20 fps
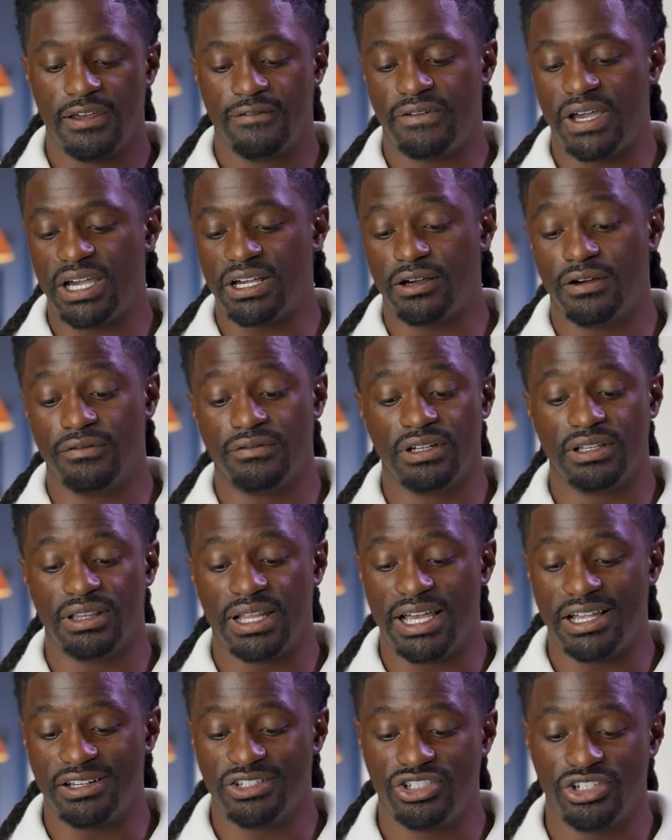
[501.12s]
In fact, over the
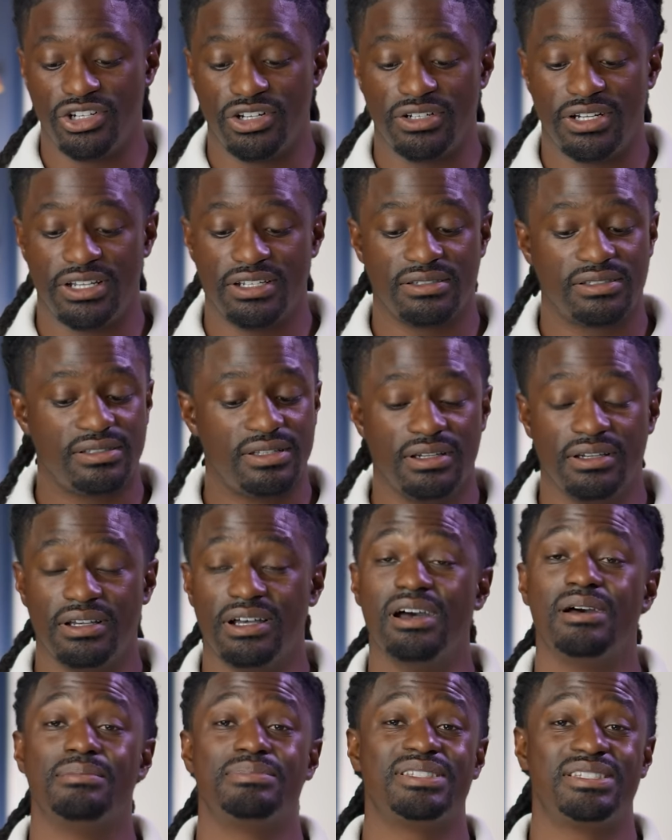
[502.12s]
last year, they're still
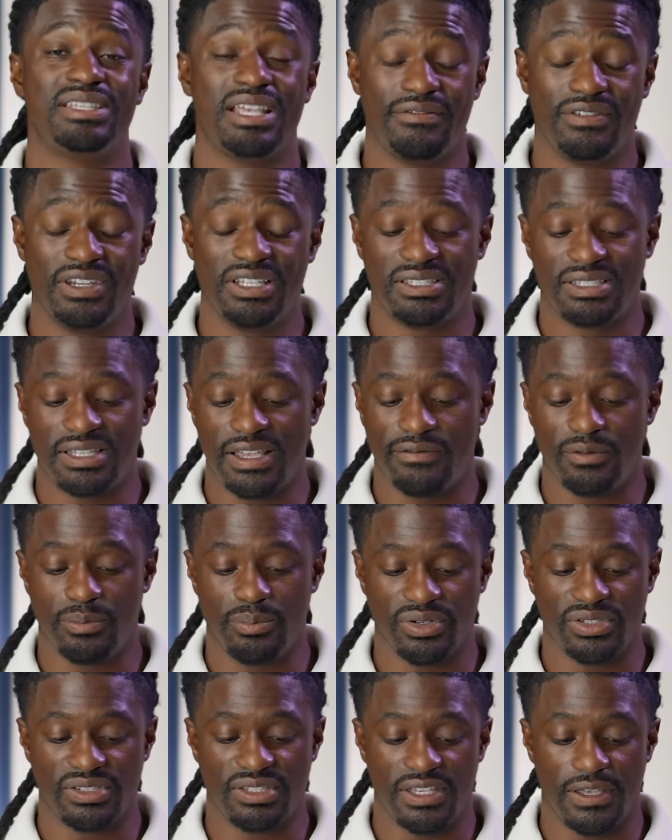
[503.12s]
up
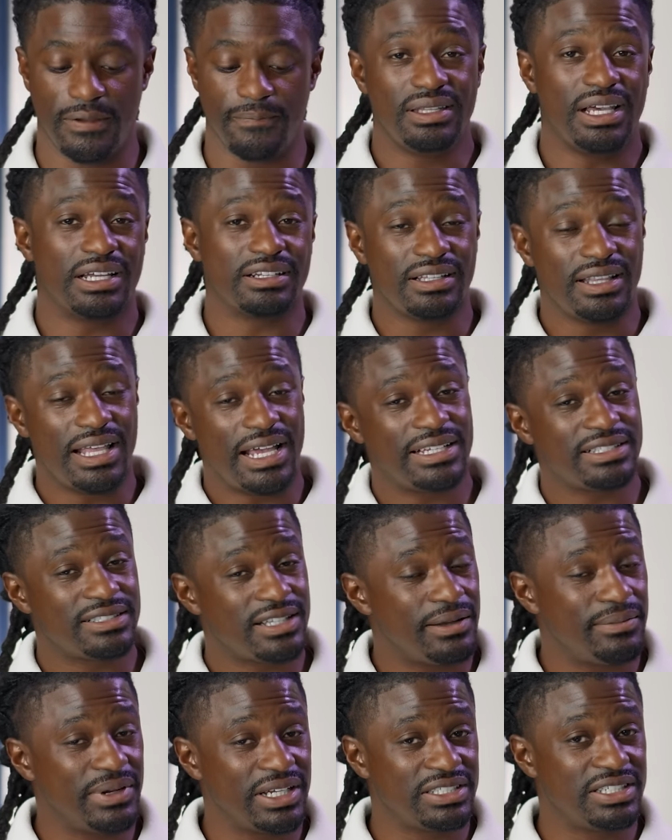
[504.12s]
77%. Now, the last
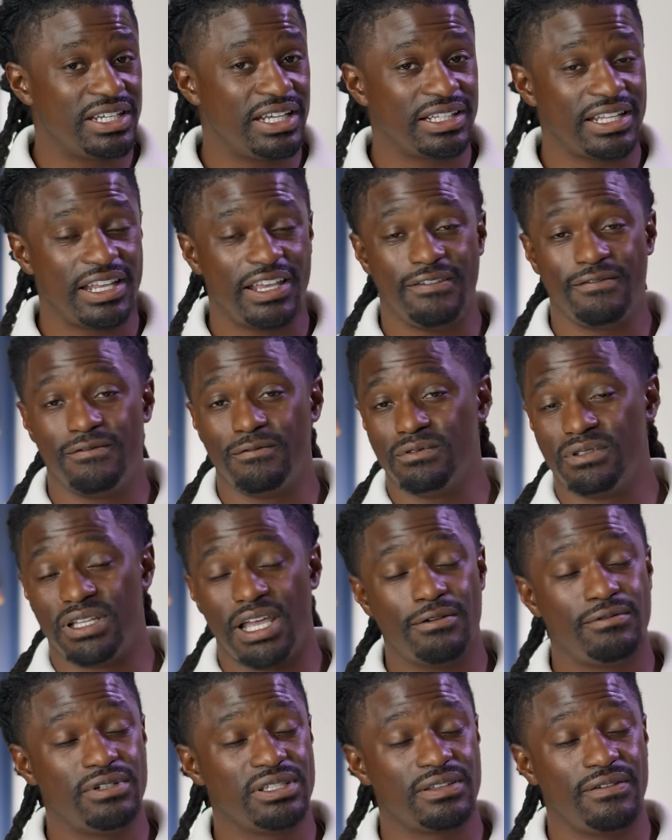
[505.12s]
time I checked, then they
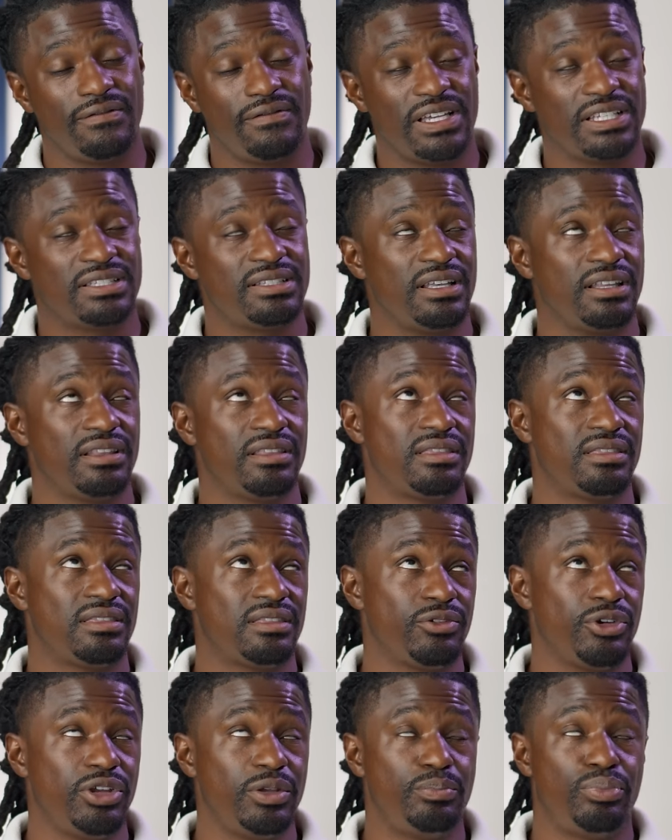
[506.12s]
was investing
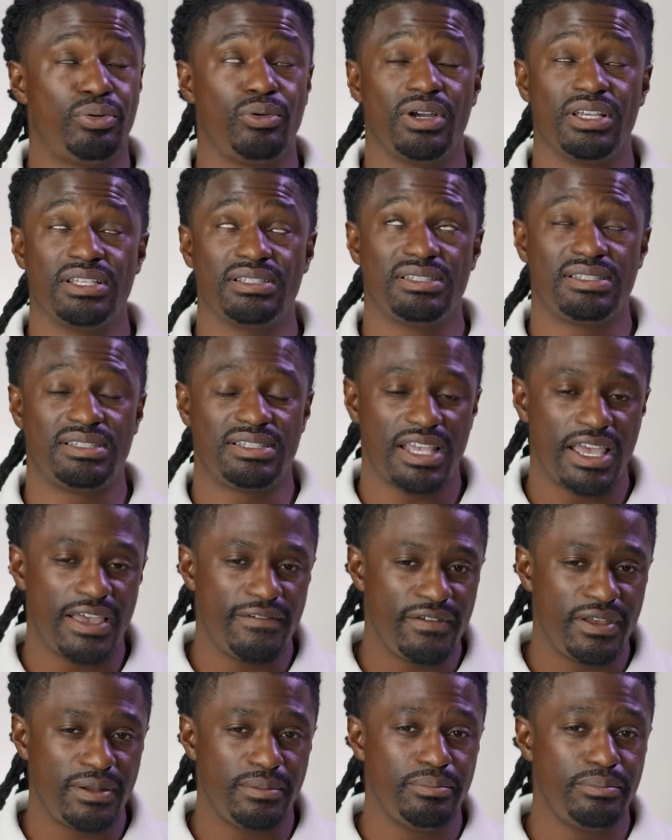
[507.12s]

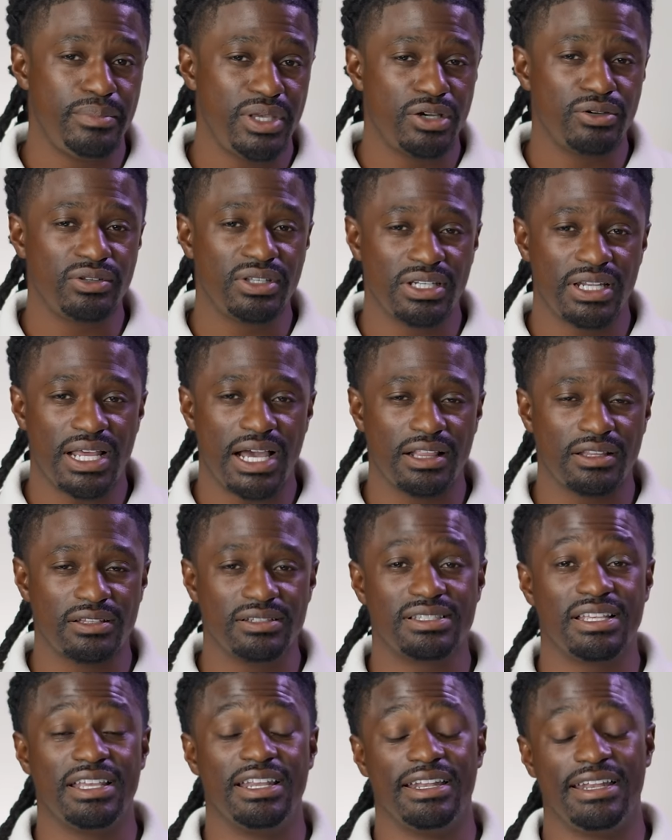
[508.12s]
$3.7 million.
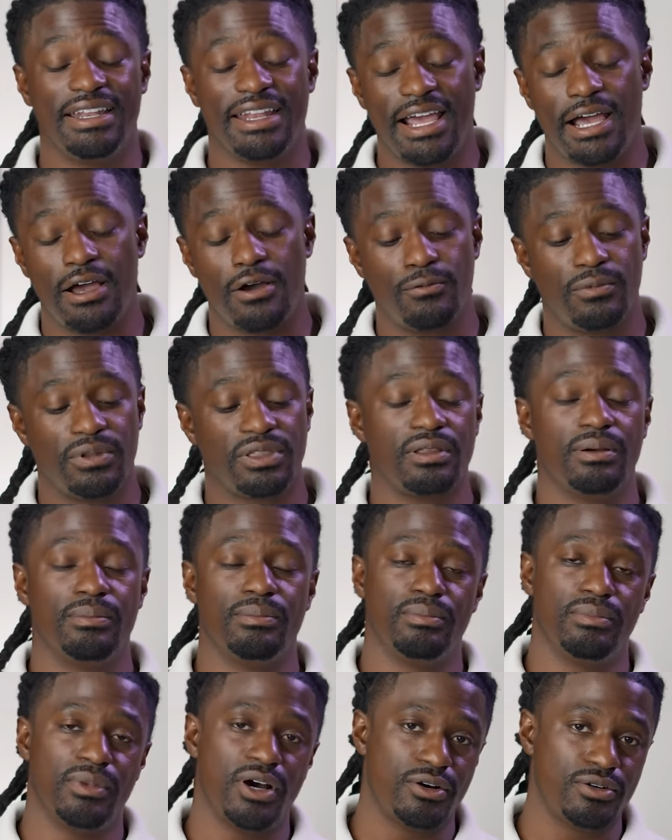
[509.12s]
And now with the
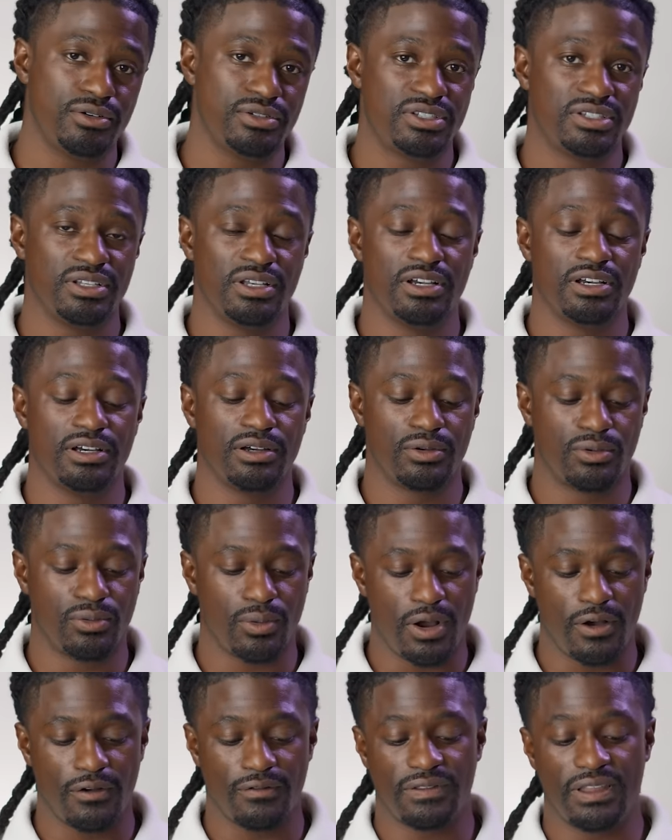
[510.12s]
most uh,
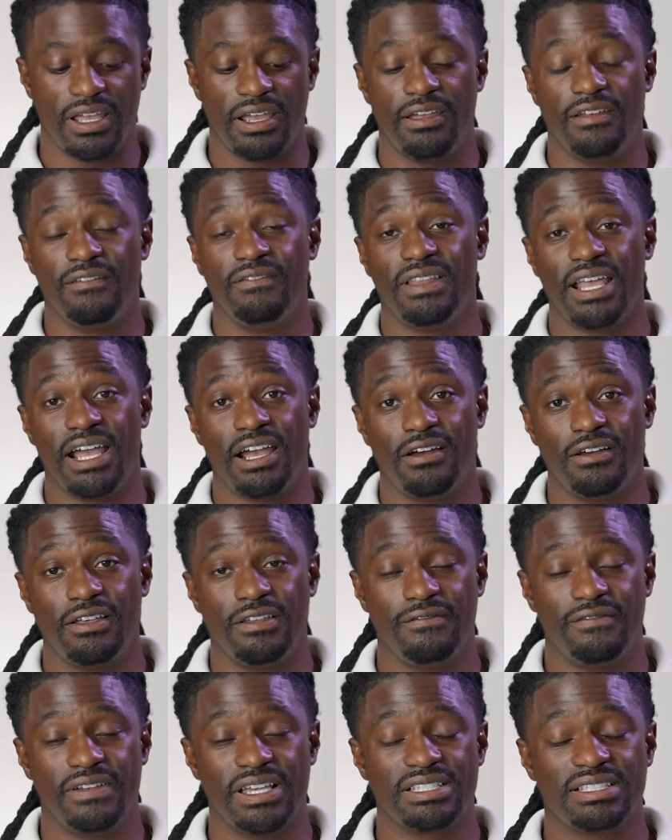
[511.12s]
growth, they're now
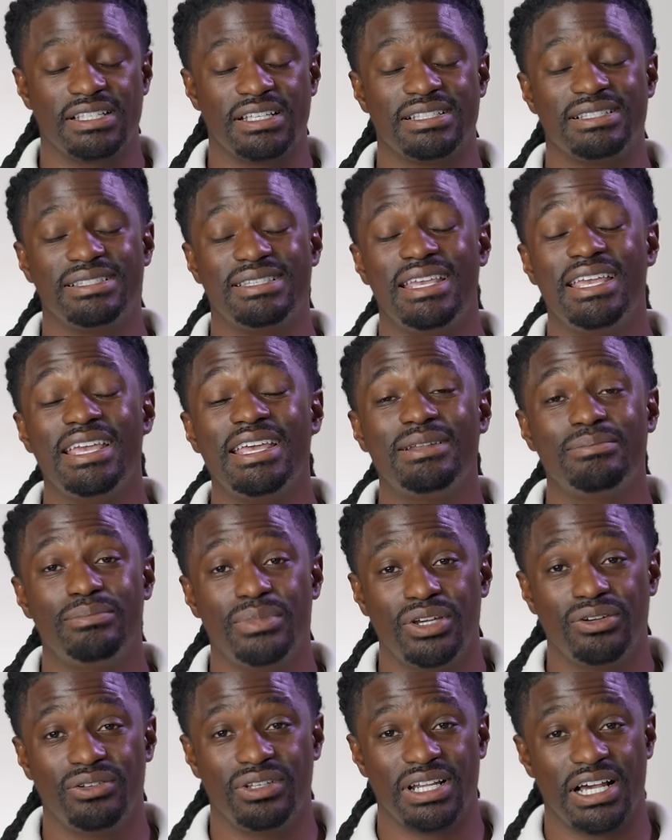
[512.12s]
investing $10
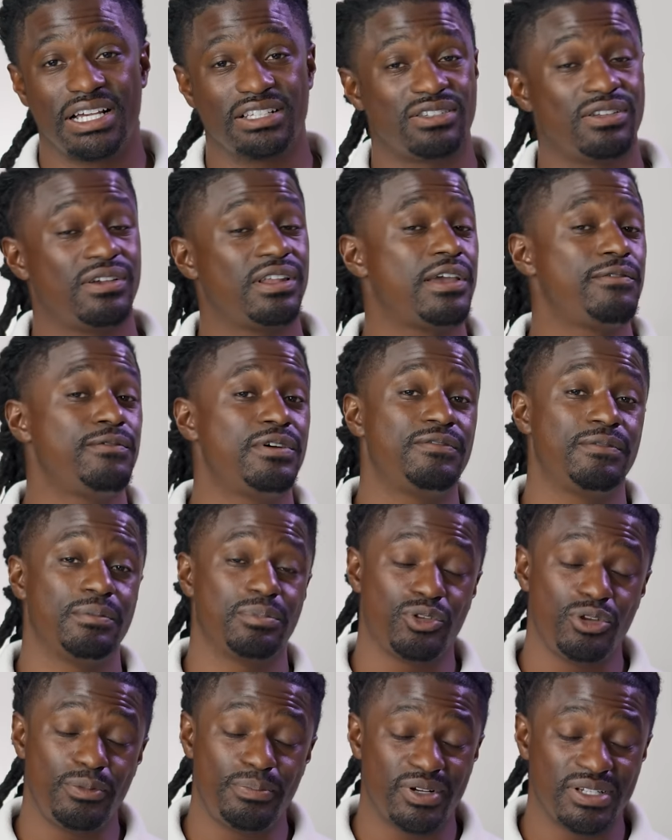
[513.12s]
million. So they went from
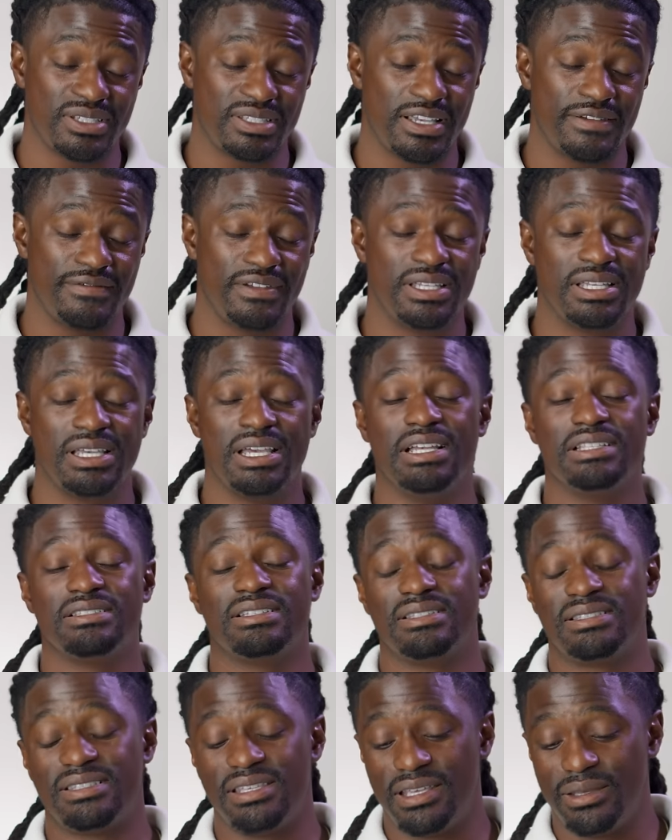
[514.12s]
3.7 to
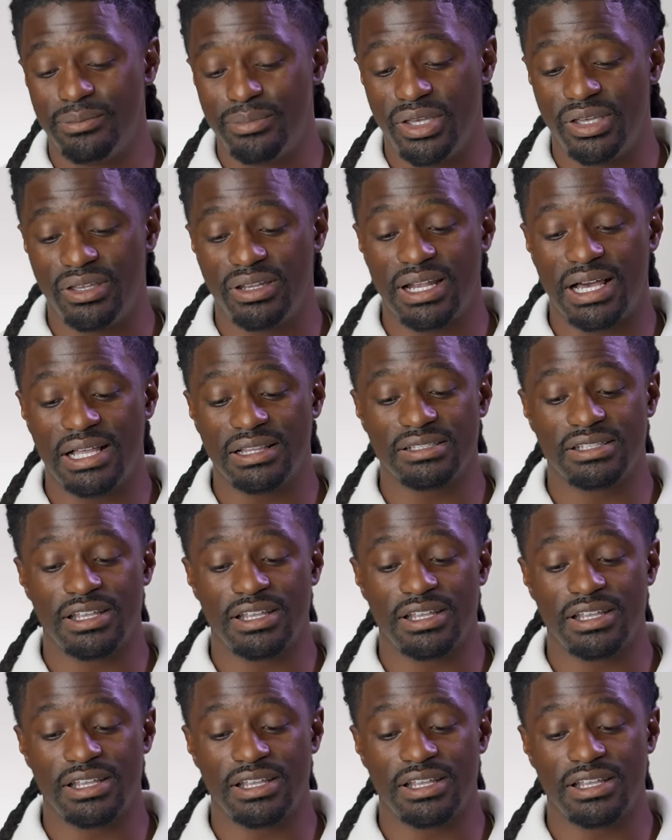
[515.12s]
$10 million.